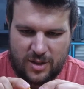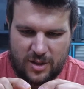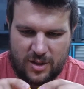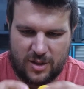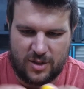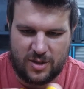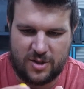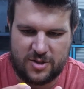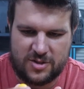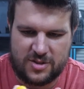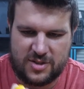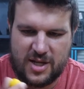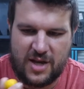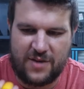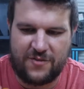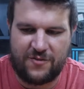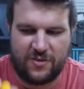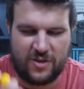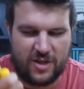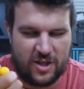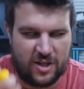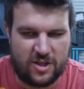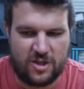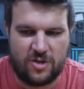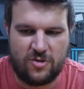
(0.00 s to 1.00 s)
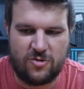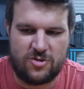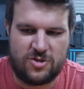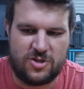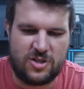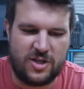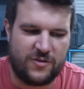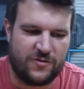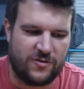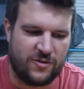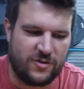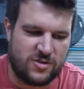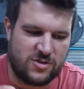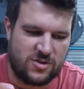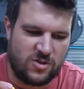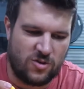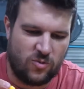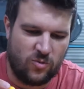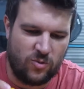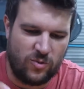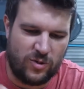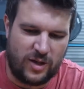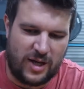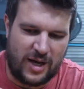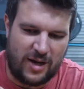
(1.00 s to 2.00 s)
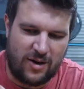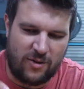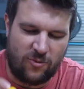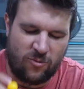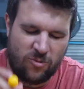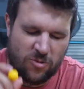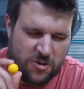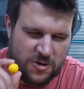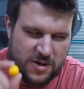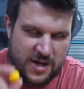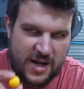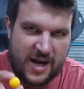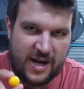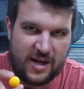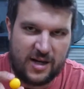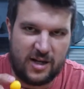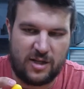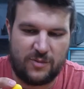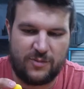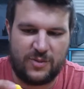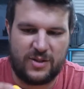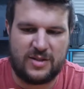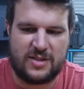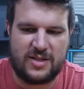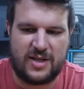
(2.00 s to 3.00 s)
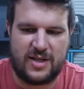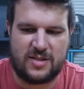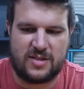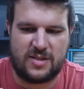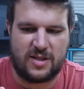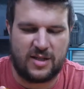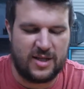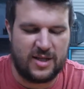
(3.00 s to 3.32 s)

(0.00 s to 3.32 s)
there's definitely a huge difference. So we're not going to be testing